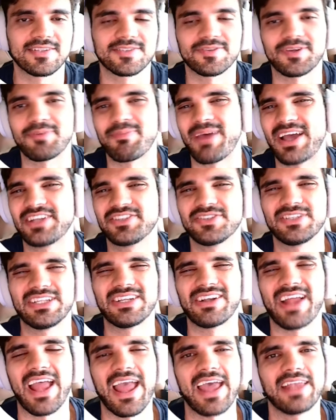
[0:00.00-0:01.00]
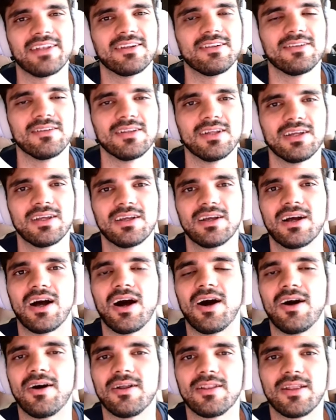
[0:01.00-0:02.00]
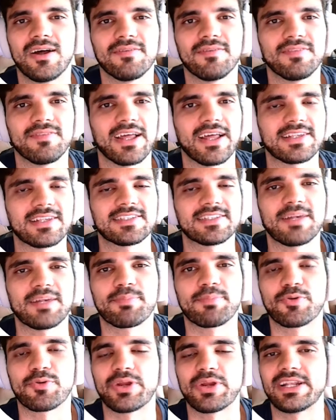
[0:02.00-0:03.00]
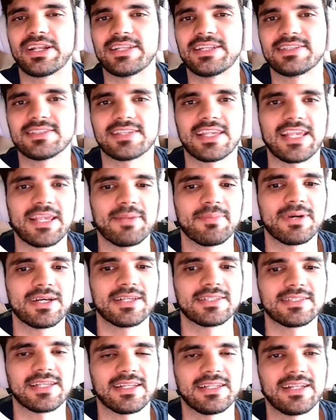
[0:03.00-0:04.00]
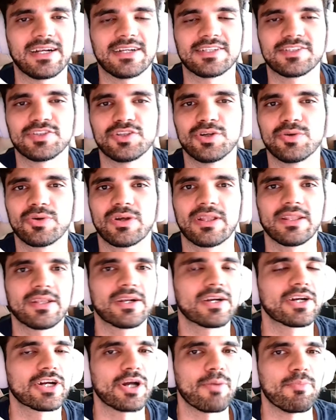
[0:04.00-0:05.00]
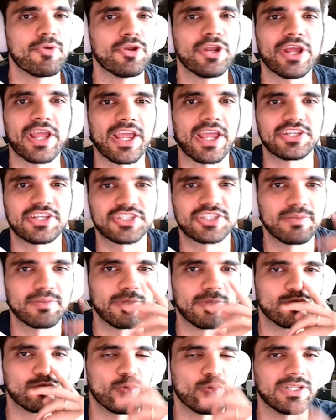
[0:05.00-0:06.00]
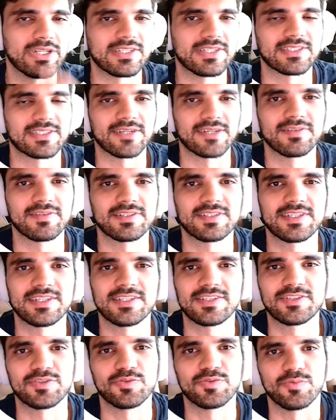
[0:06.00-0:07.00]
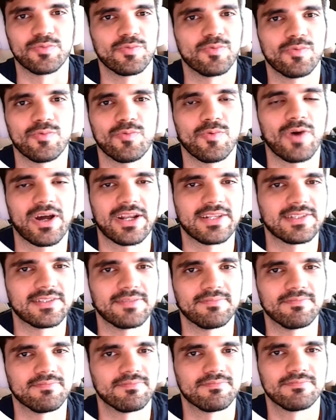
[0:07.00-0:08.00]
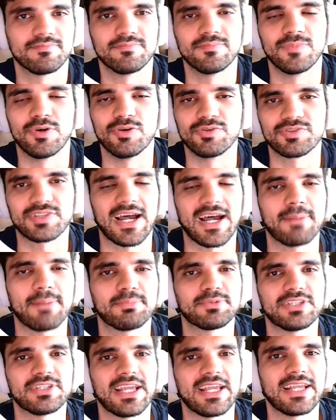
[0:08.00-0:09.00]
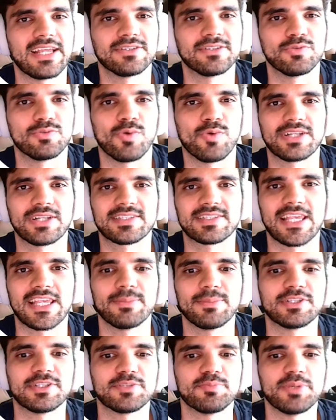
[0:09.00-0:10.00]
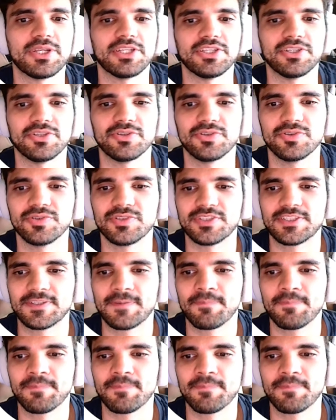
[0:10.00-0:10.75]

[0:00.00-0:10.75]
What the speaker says: So imagine you need to handle all of like separated schemas, and there's no clear communication between the services to what is the most up to date, at what scheme it's being used.